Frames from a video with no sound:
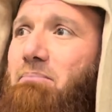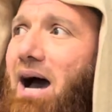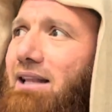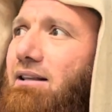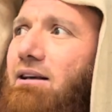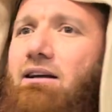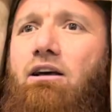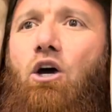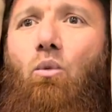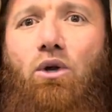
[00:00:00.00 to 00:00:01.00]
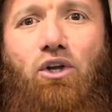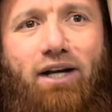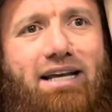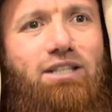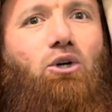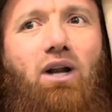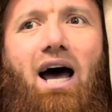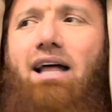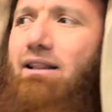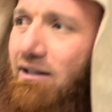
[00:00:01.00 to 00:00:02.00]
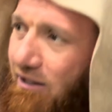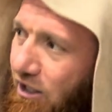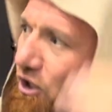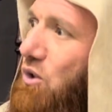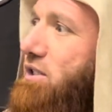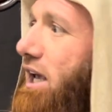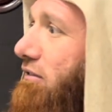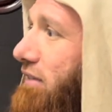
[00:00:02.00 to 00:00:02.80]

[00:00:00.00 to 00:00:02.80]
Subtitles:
bad. When you raise your hand, you save